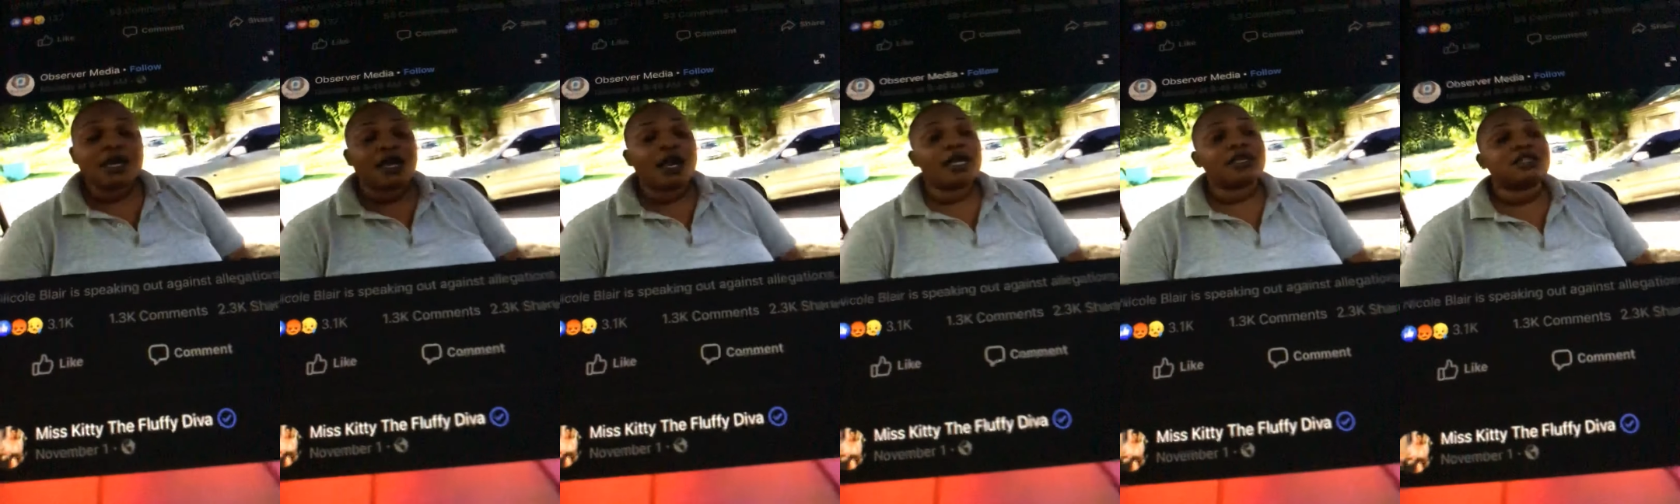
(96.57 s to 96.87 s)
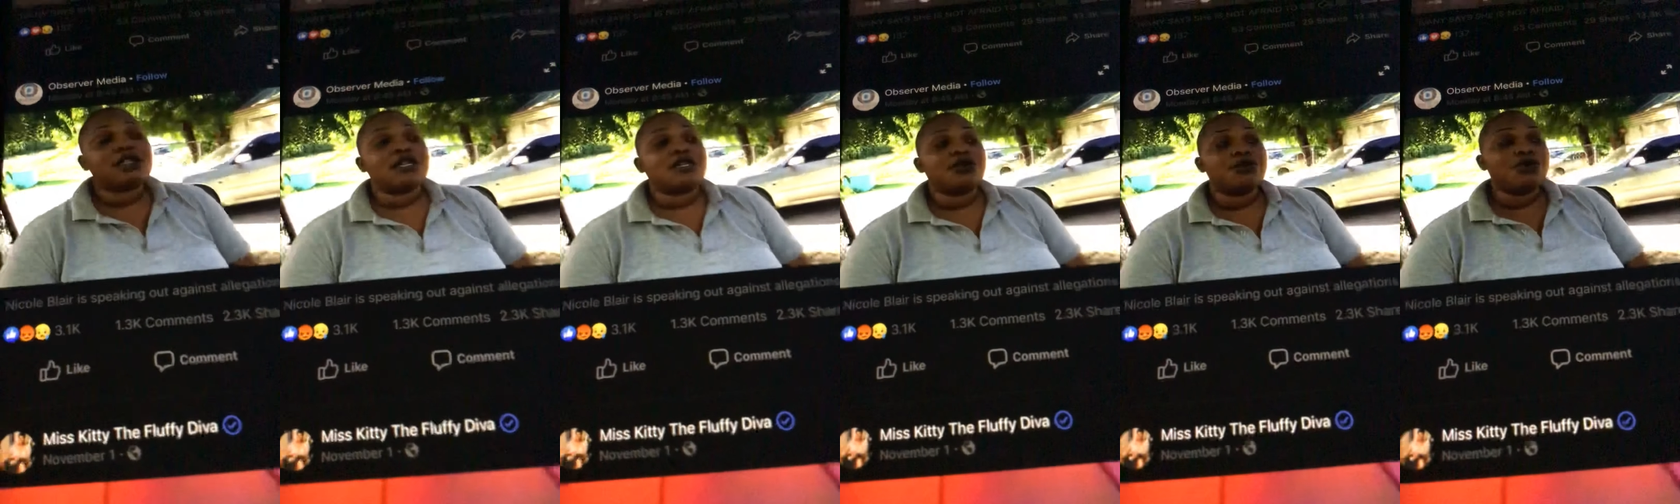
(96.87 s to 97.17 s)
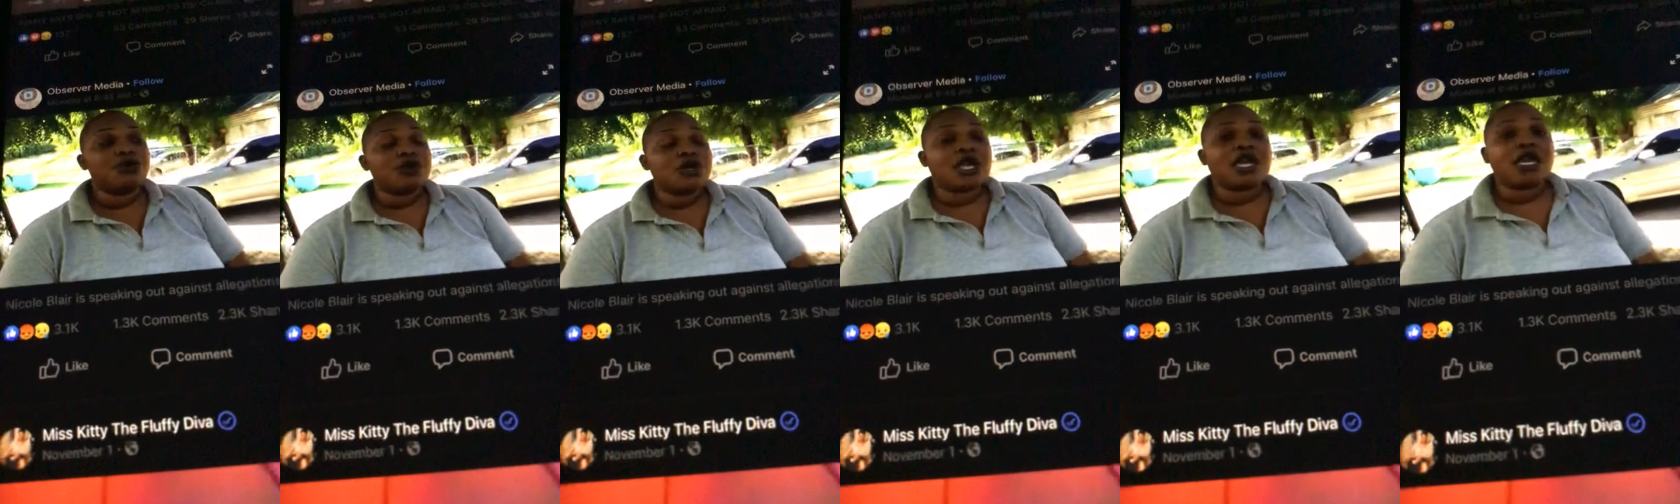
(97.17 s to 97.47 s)
I said,
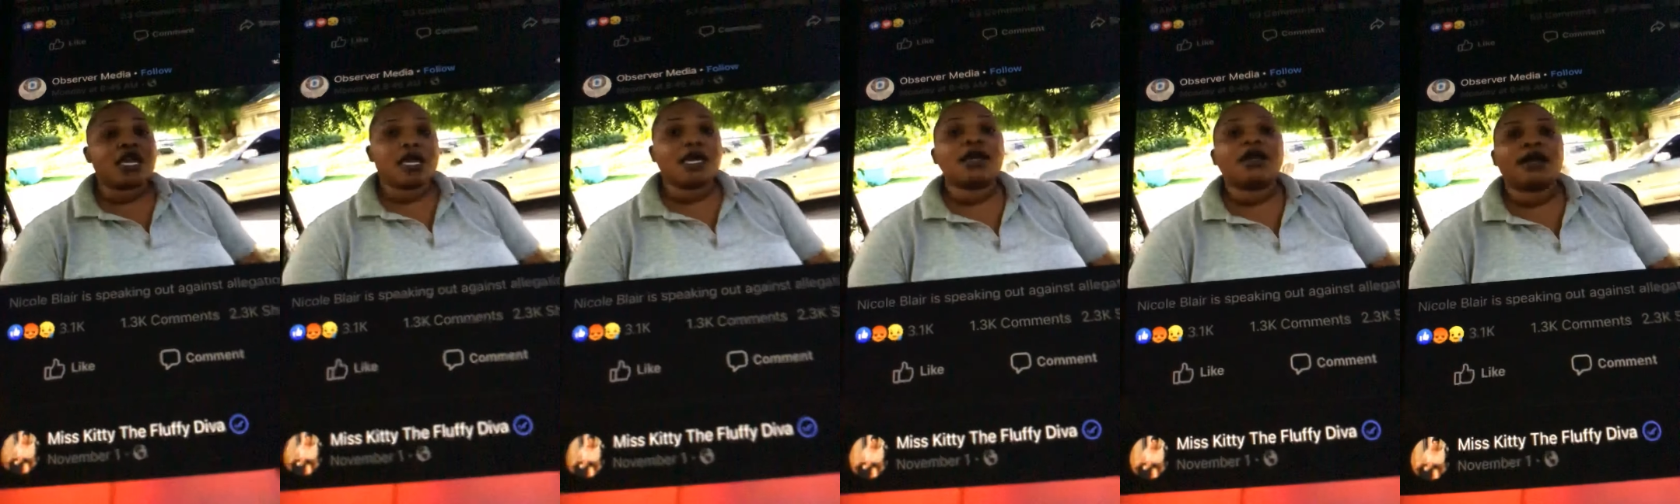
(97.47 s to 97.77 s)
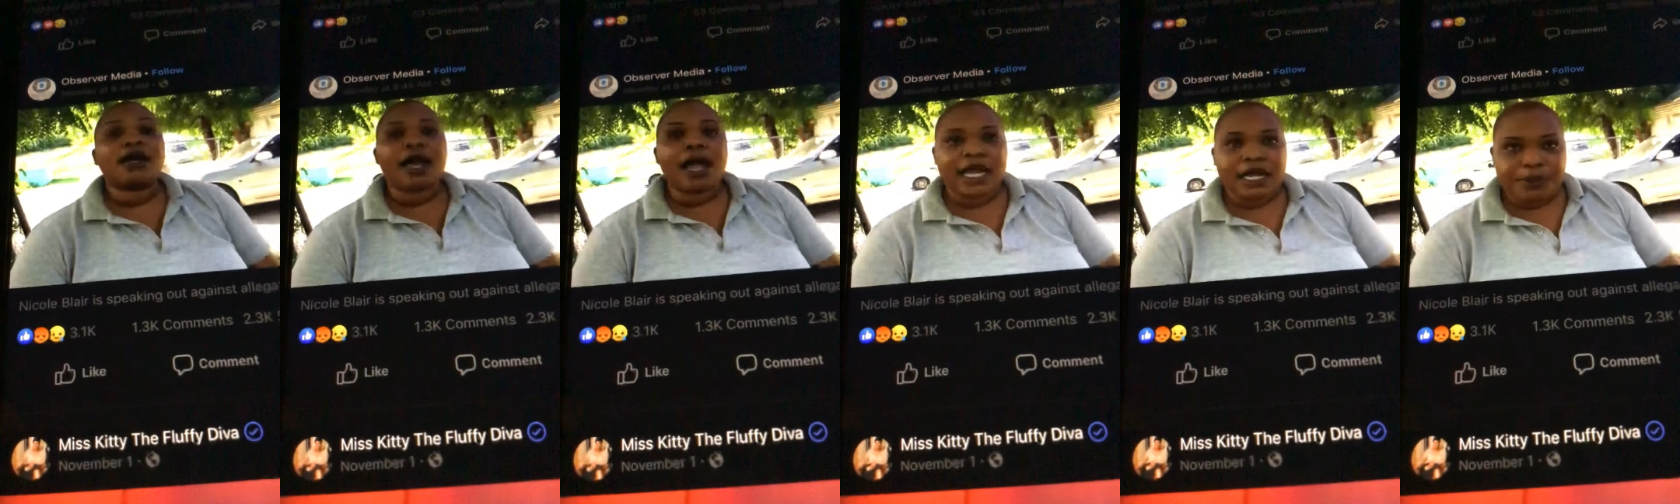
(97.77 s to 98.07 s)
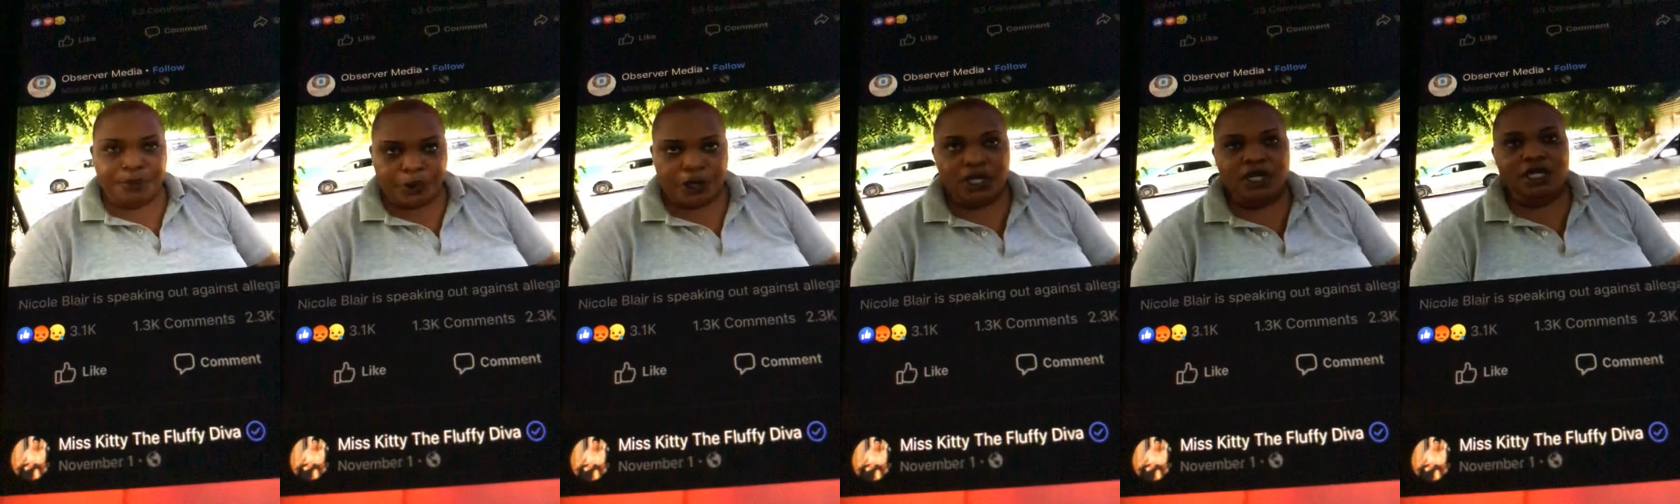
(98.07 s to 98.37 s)
"Okay, call the
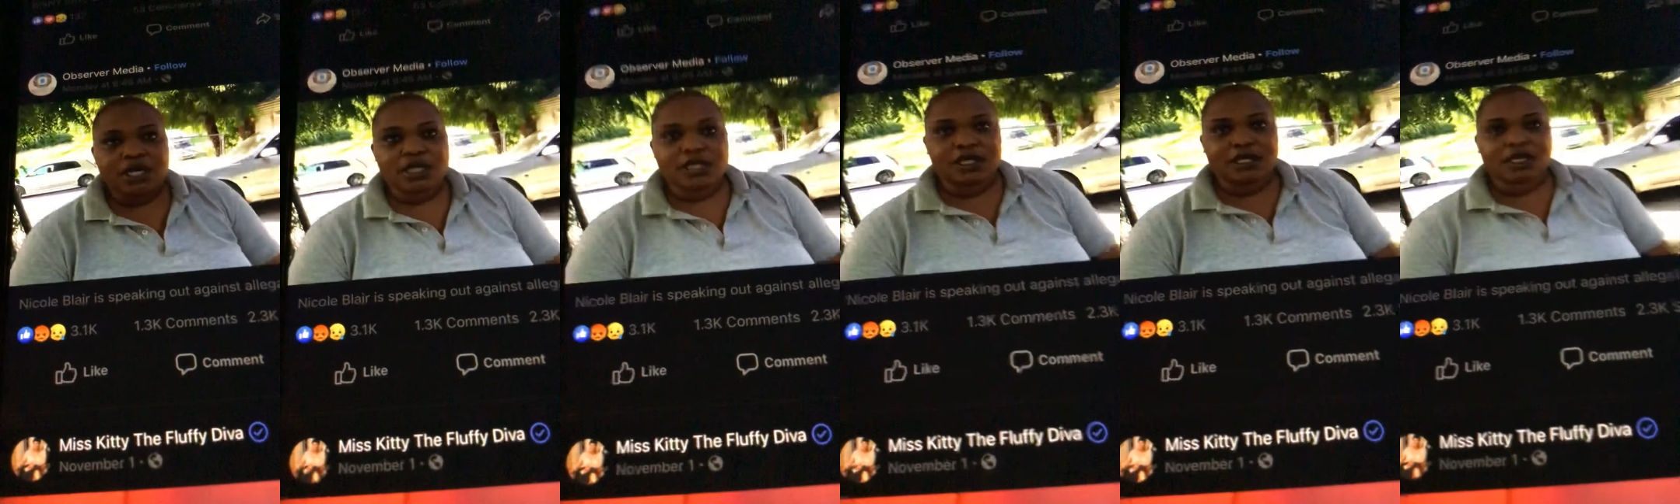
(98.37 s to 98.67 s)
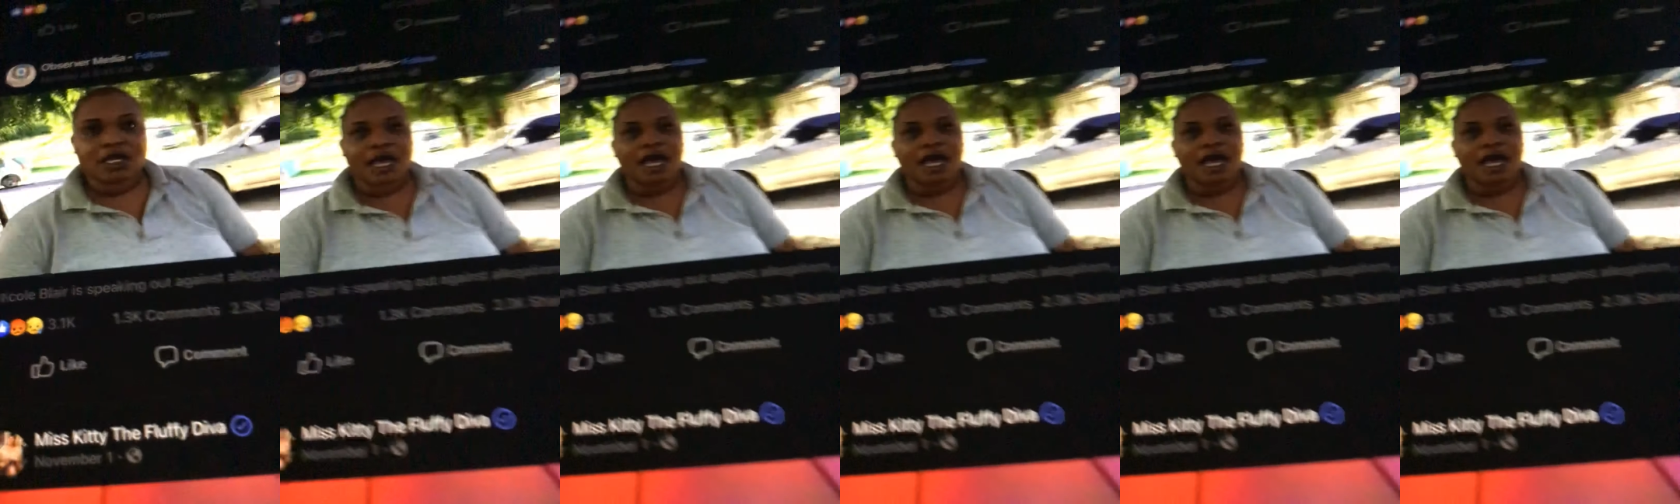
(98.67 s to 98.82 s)
police,